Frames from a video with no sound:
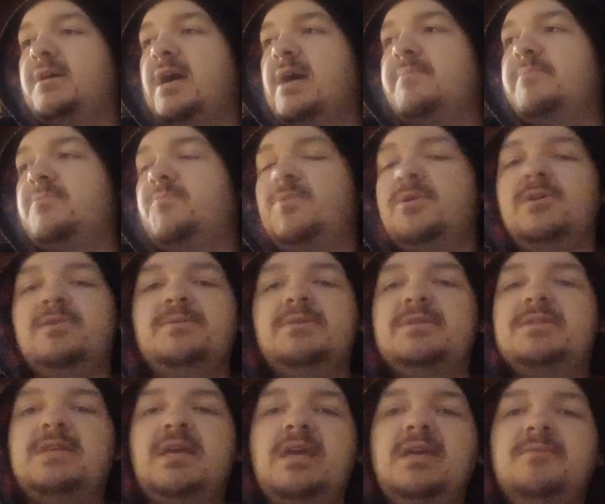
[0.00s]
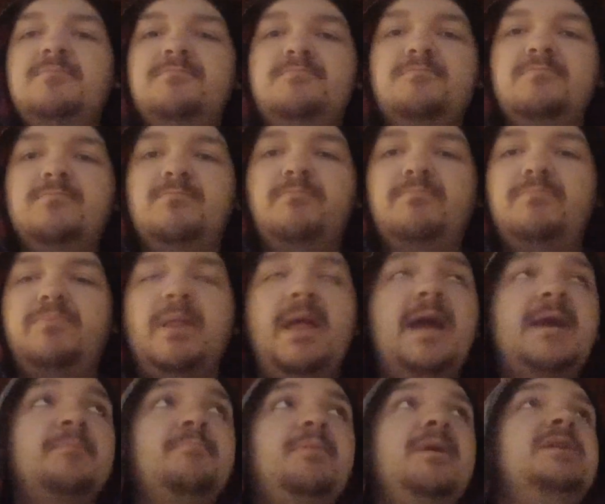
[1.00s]
I've been wearing the same
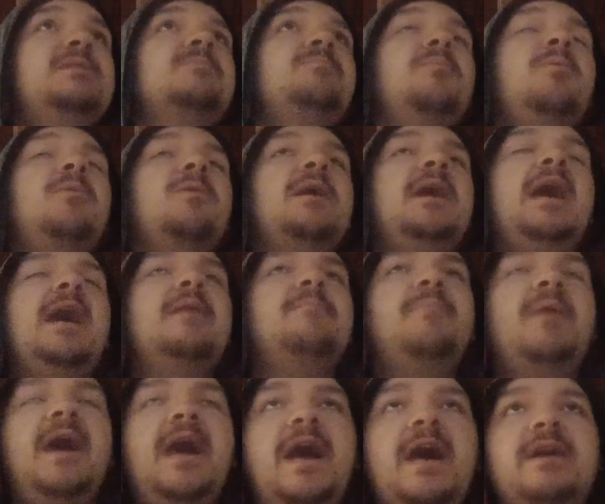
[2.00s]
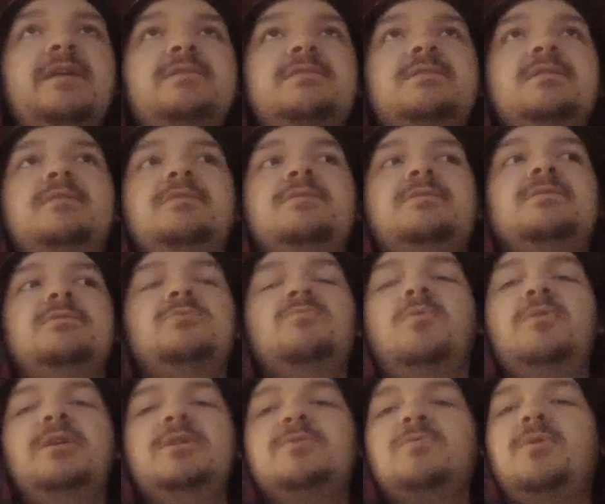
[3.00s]
black baseball cap hat since
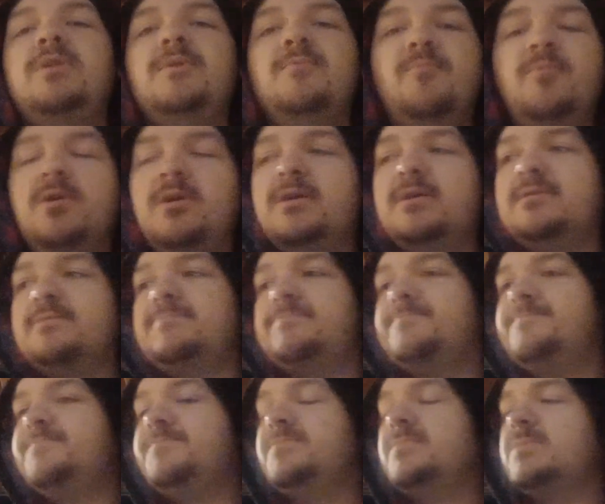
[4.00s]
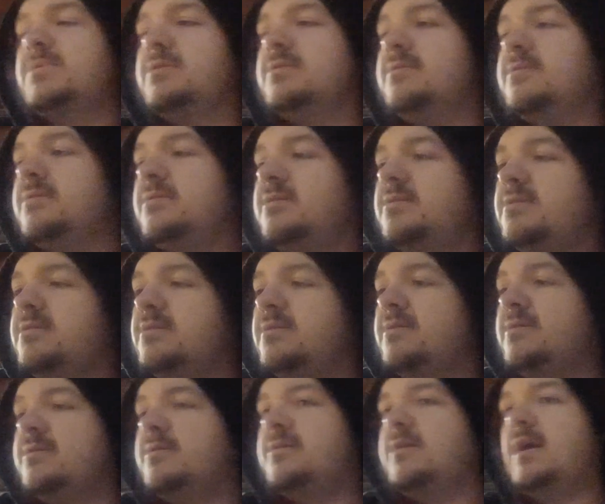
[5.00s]

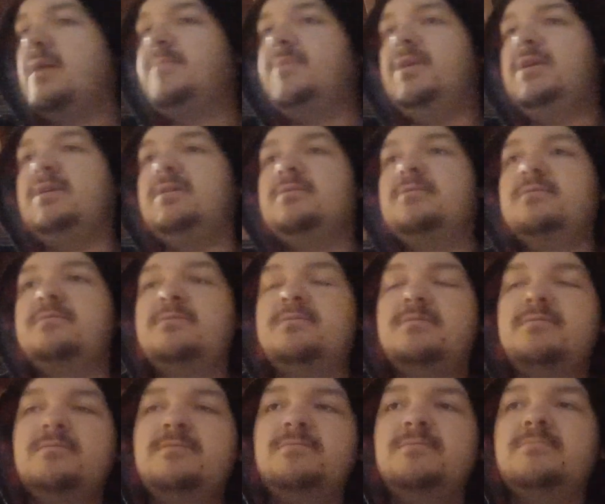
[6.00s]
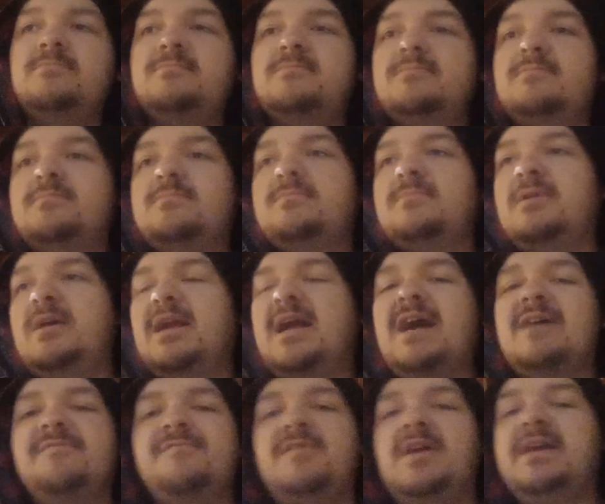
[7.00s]
2021. I mean, I
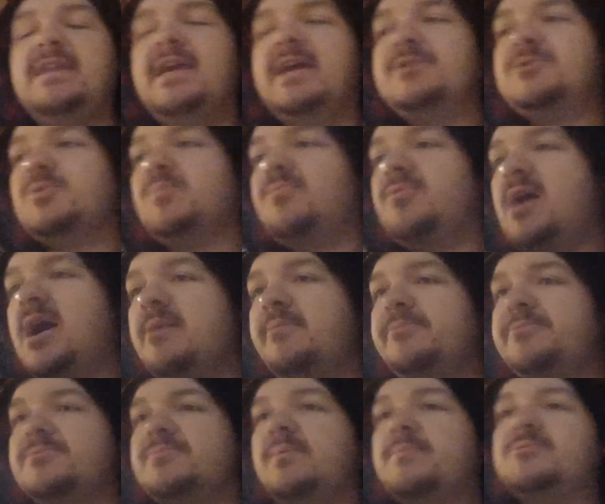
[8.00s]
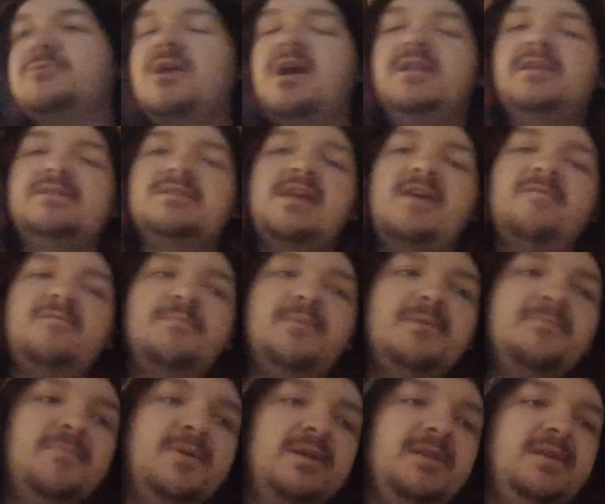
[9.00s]
got financial problems, but I'm trying to save
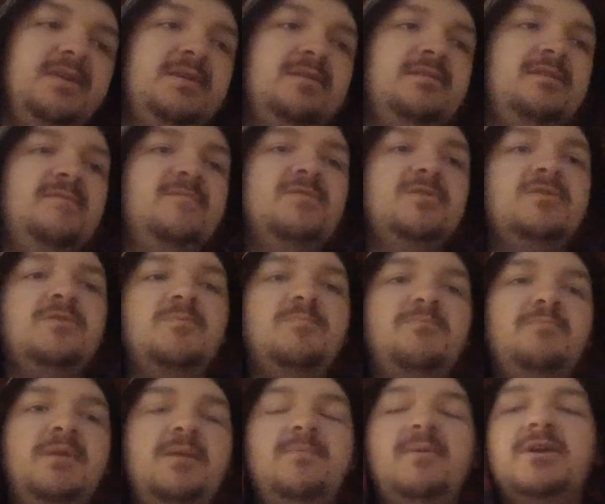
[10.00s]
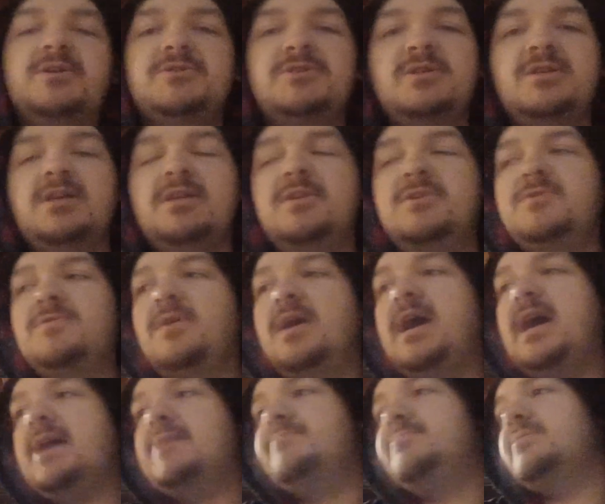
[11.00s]
my money, even though maybe I should get a new
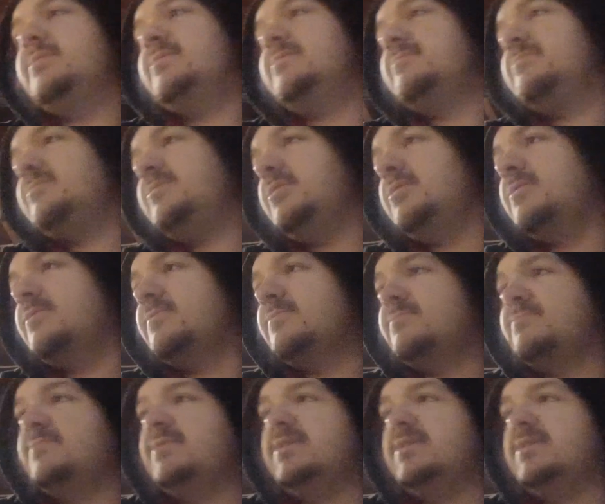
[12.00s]
hat, but, you know,